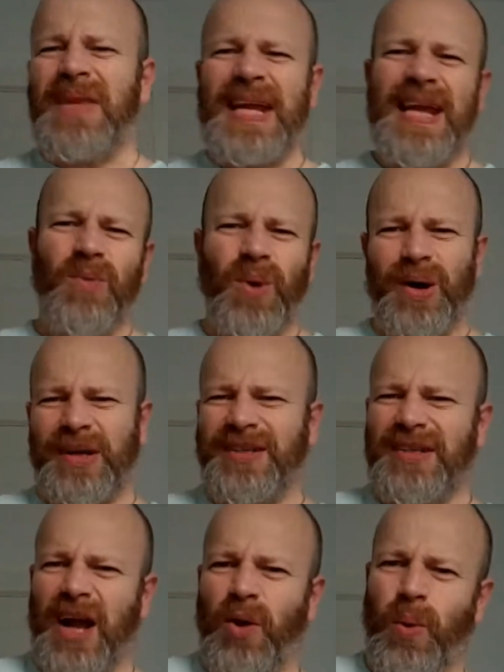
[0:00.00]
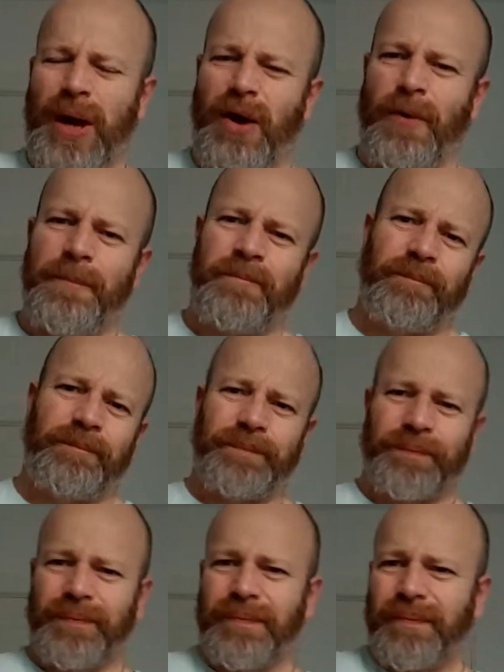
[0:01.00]
it works so well
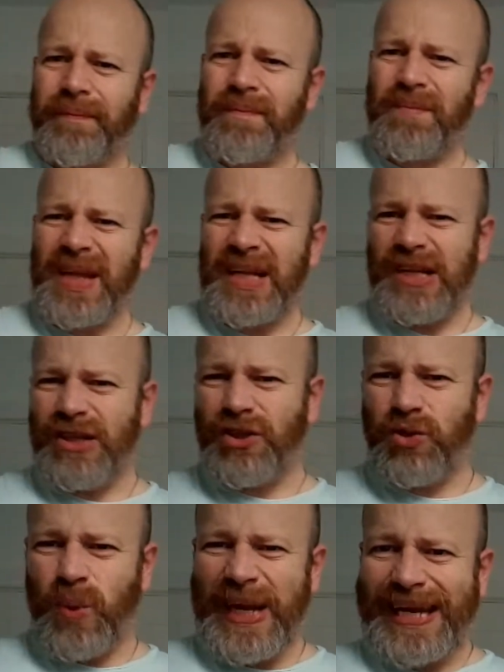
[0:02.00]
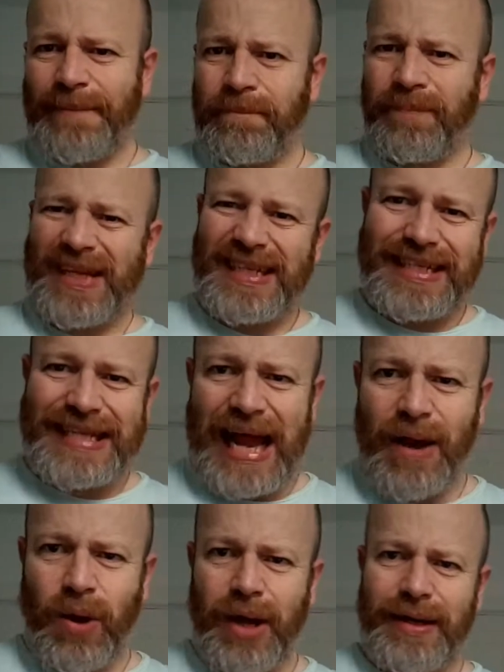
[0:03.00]
the sweet
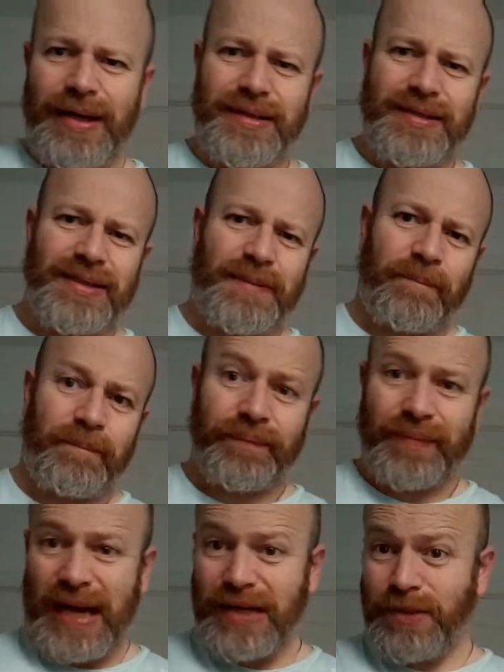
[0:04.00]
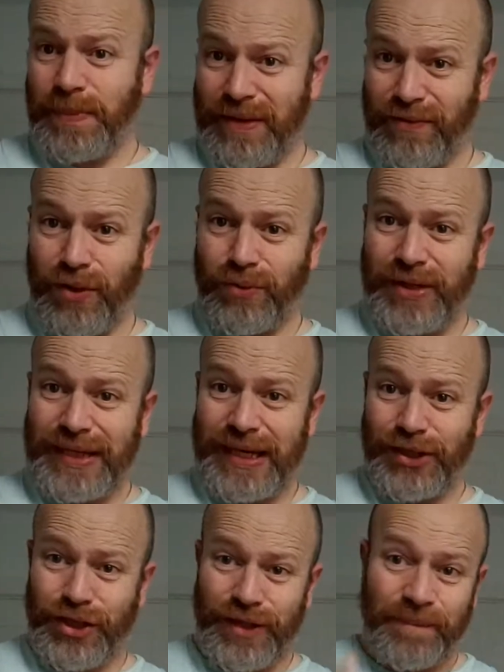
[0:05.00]
sourness has a bit of
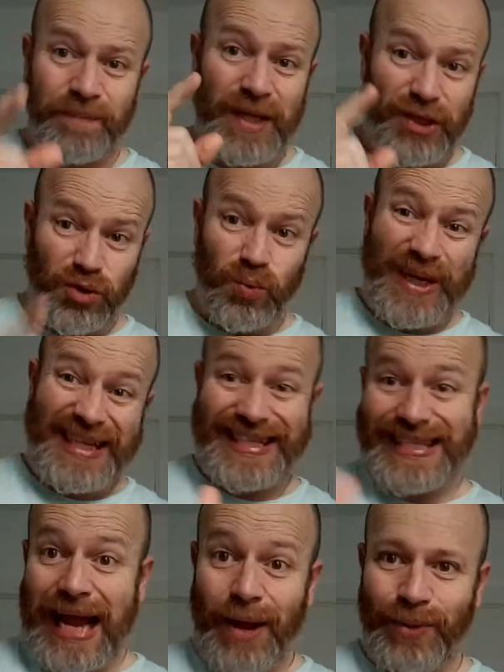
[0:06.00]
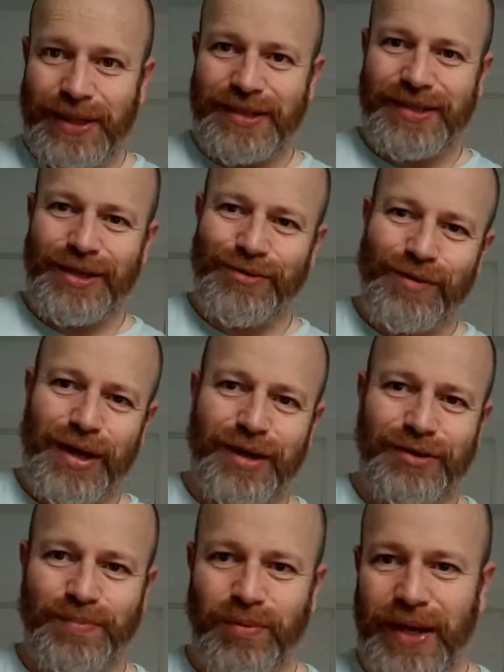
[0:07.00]
contradiction. Sweet sourness of the
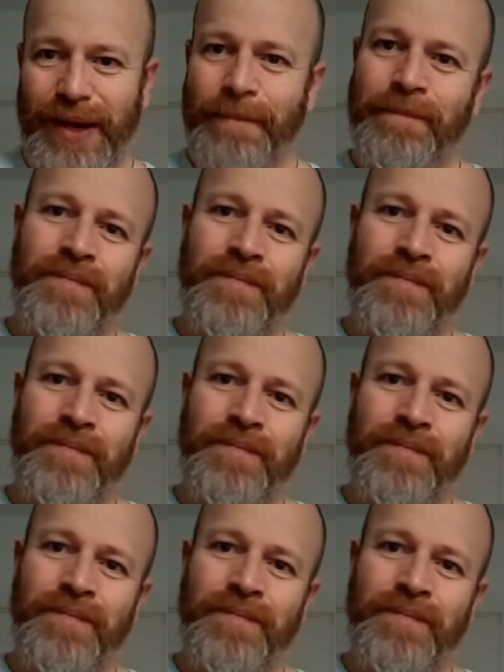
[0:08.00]
raspberry,